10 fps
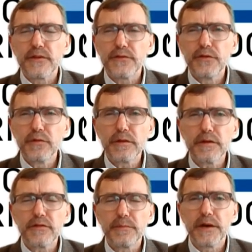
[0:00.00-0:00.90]
A few
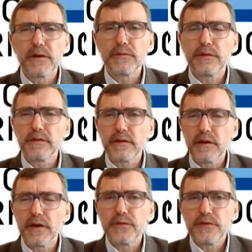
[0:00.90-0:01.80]
things about the
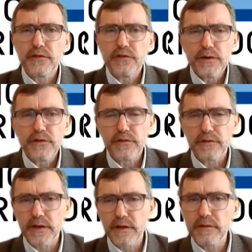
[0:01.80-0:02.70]
current situation
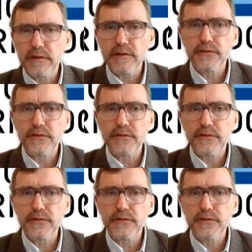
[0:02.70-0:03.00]
that I think